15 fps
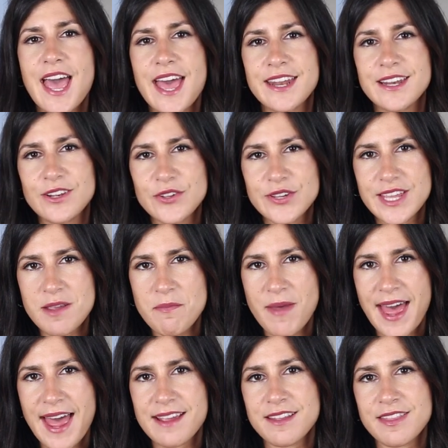and looking
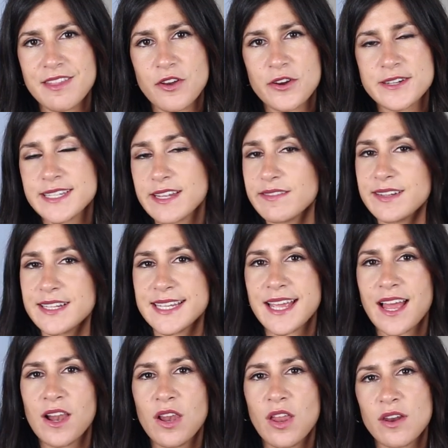back there are definitely
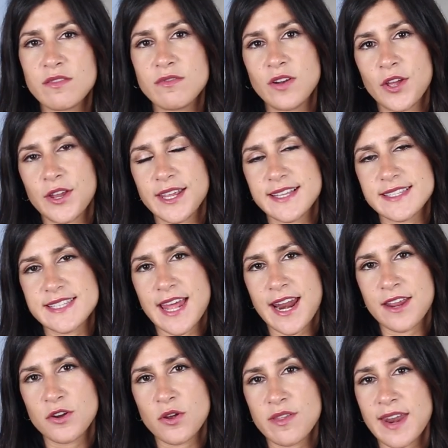a lot of learnings that
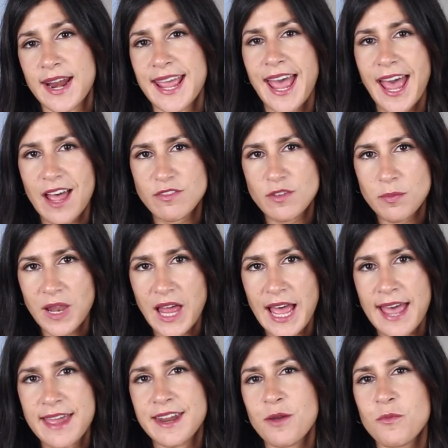I know that I have
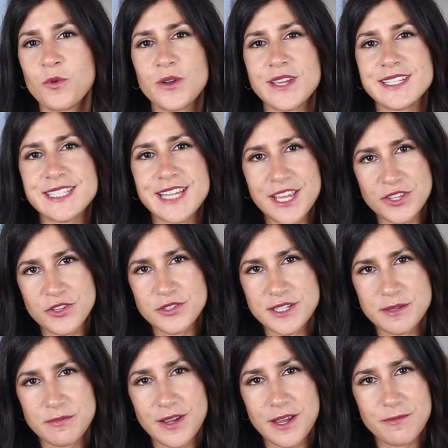applied and will continue
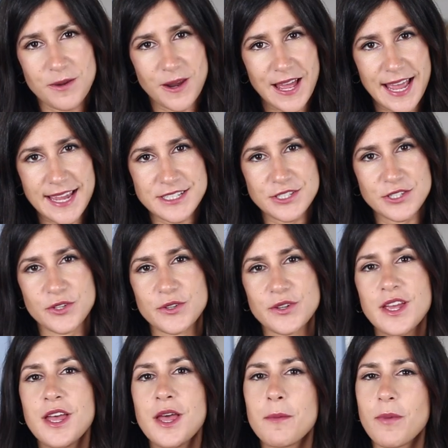to apply to